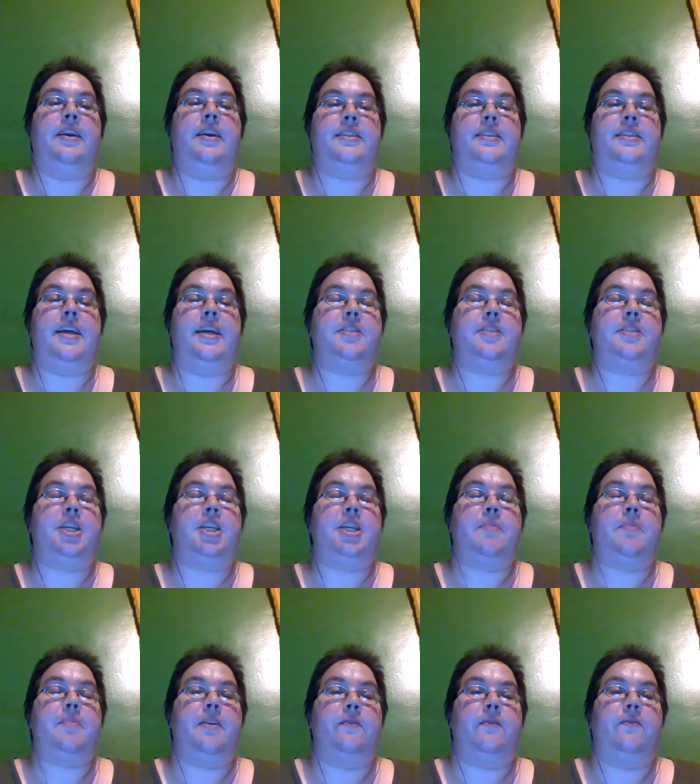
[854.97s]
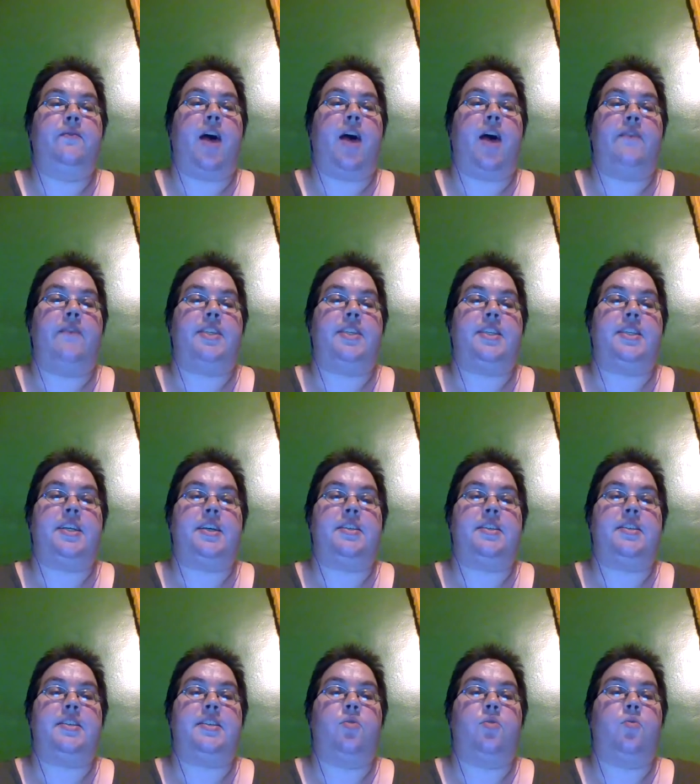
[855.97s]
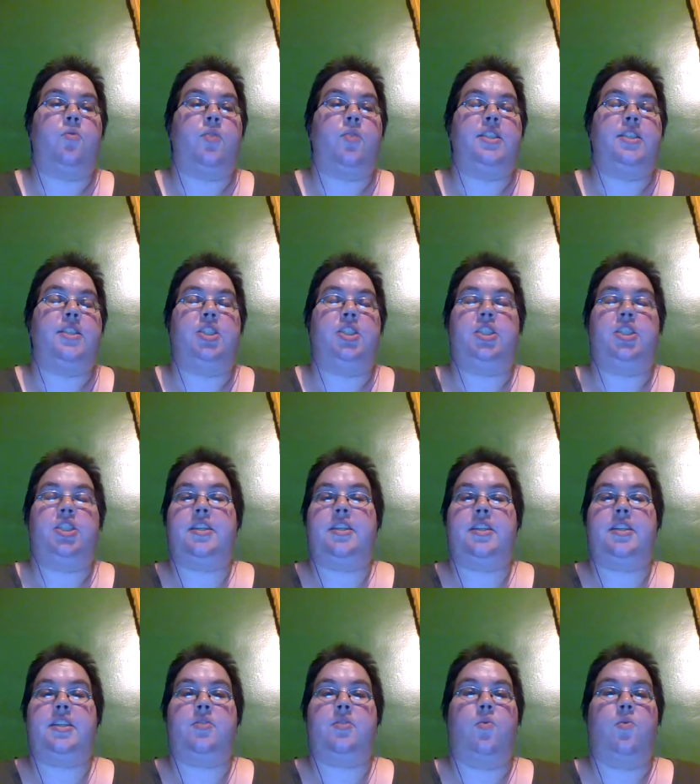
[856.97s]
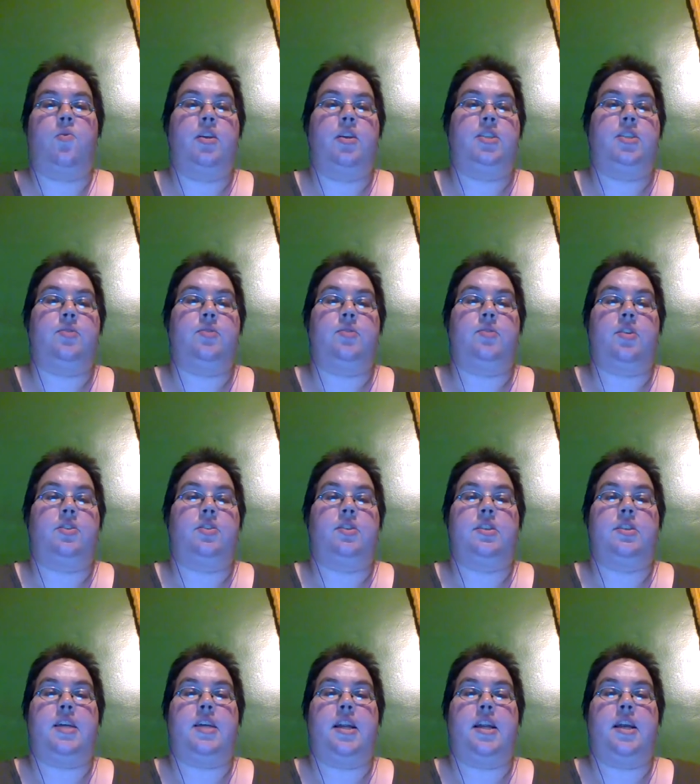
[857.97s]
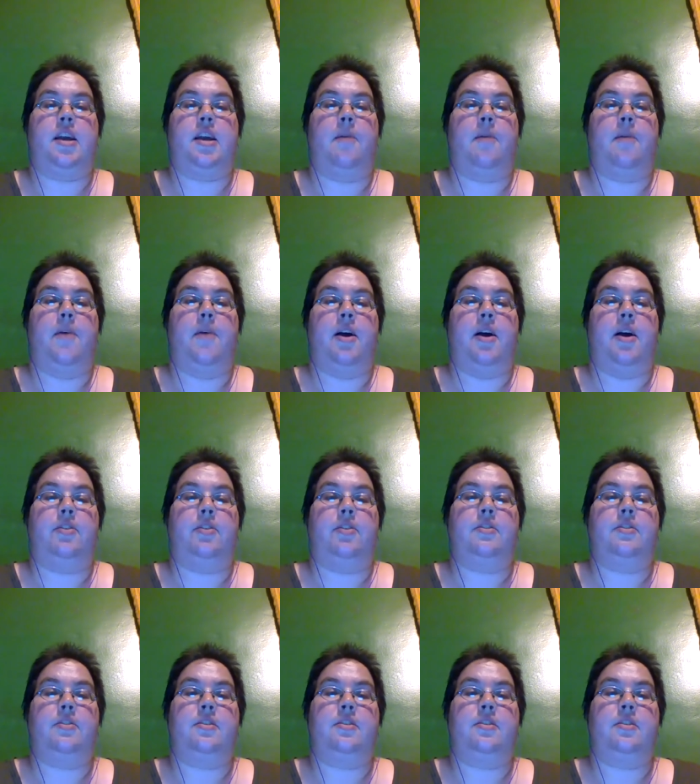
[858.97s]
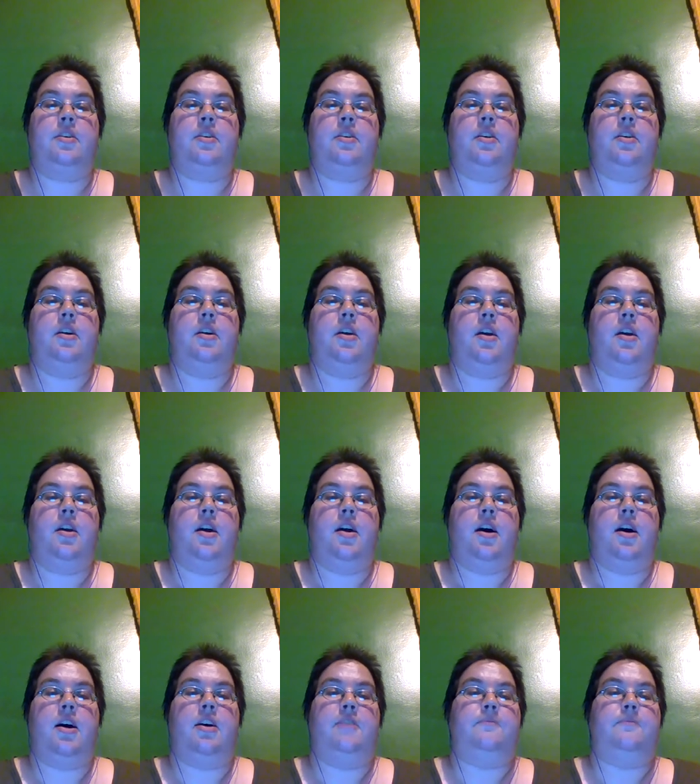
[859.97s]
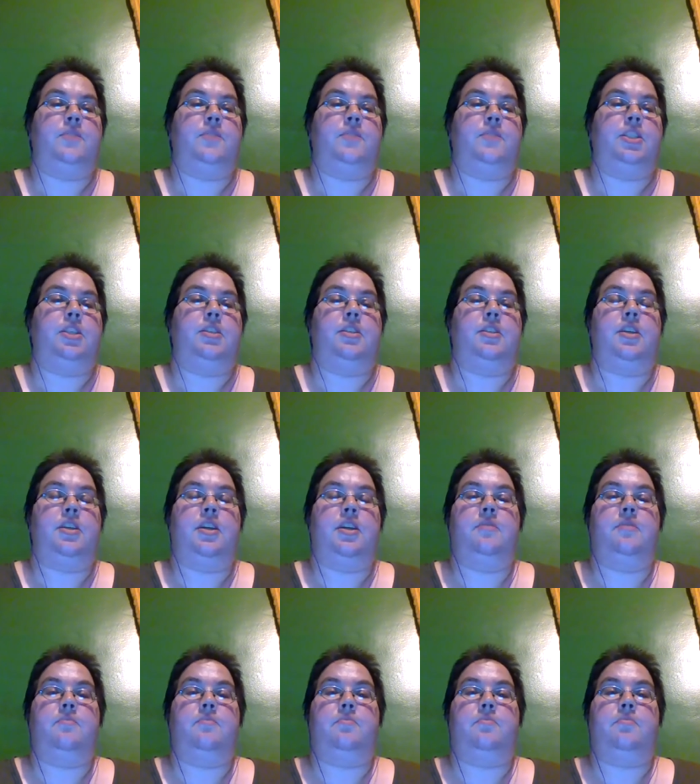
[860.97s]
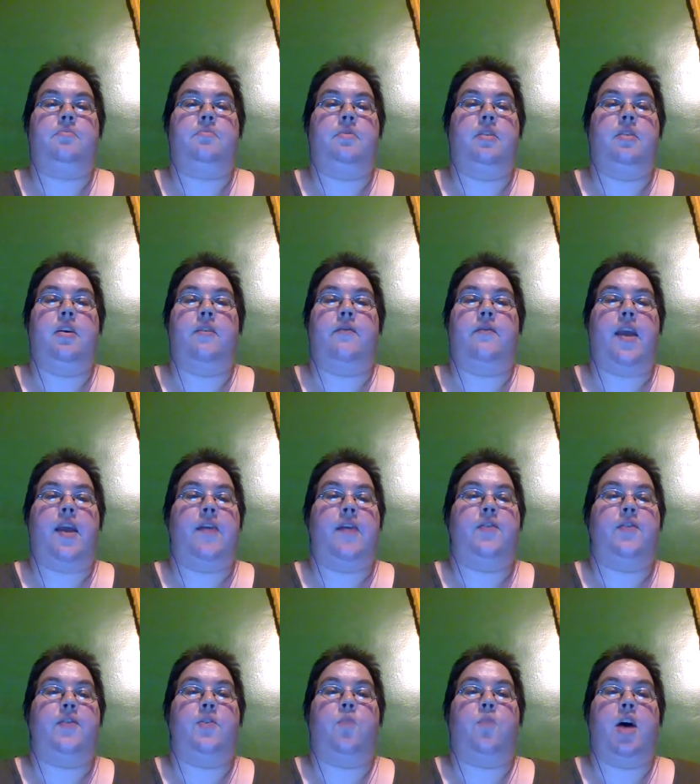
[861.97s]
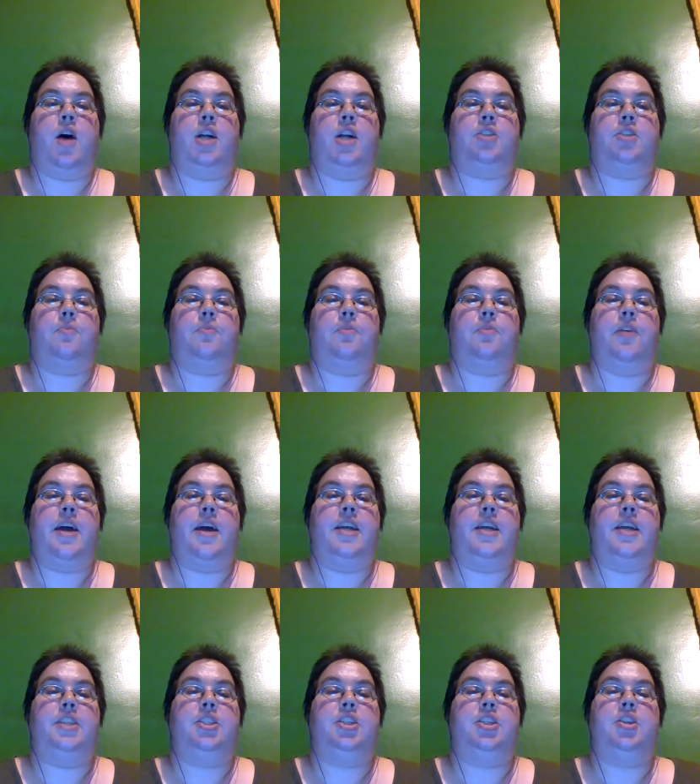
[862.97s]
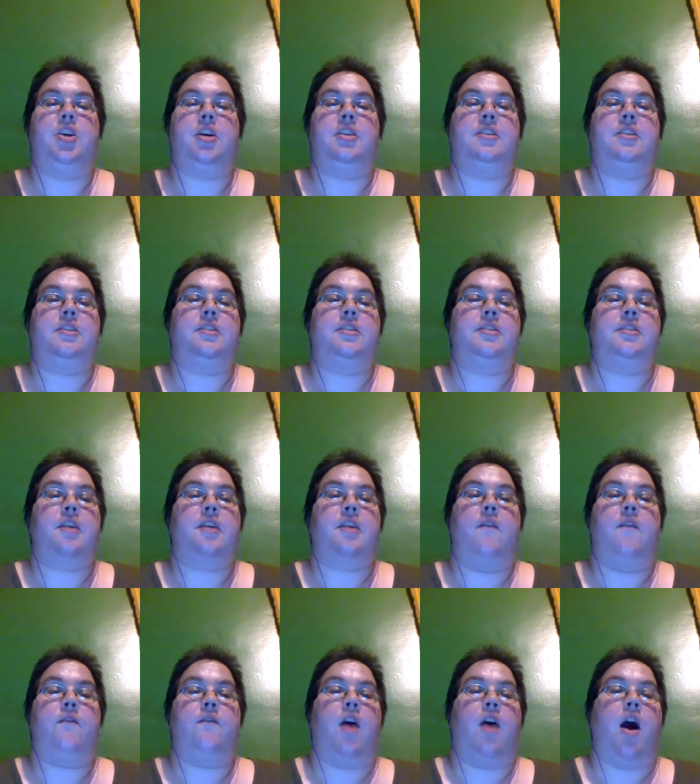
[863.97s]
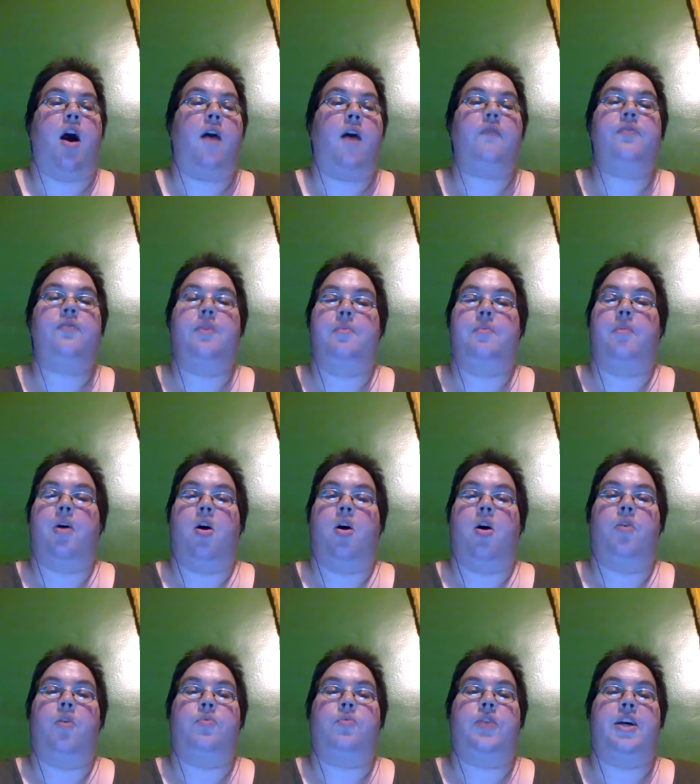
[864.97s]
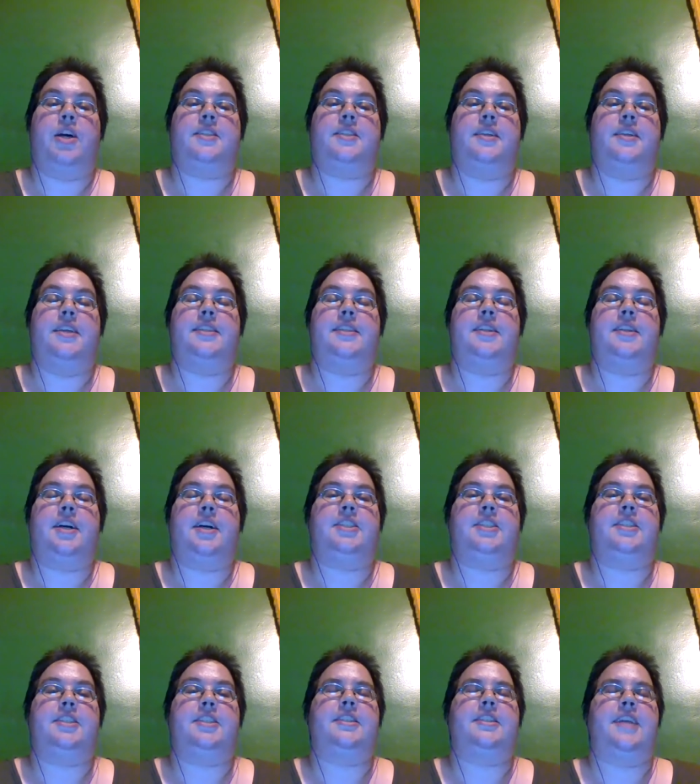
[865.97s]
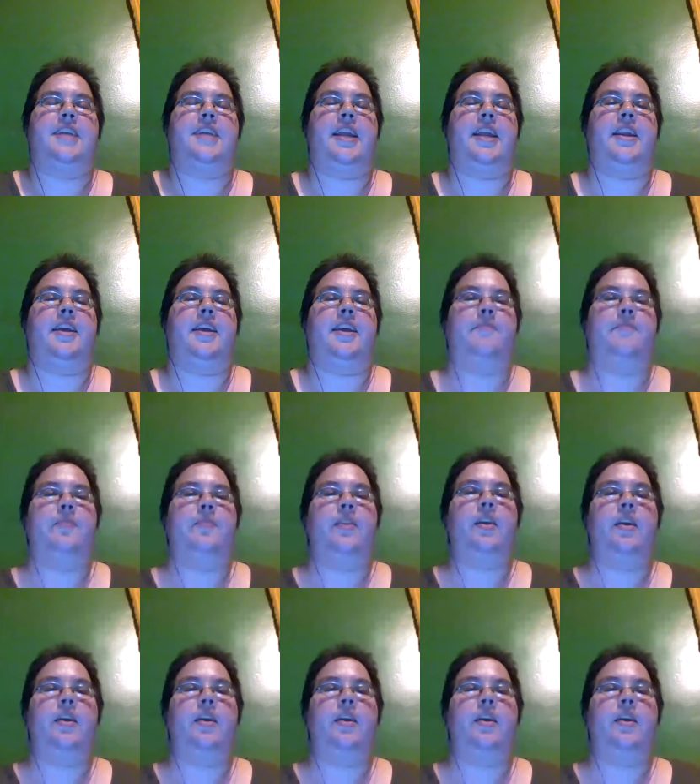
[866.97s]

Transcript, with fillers: did chip in five assists, so it wasn't just scoring. She was also setting up others. Um, she did if if you watch her play, she does stuff off the ball. That's it's not just standing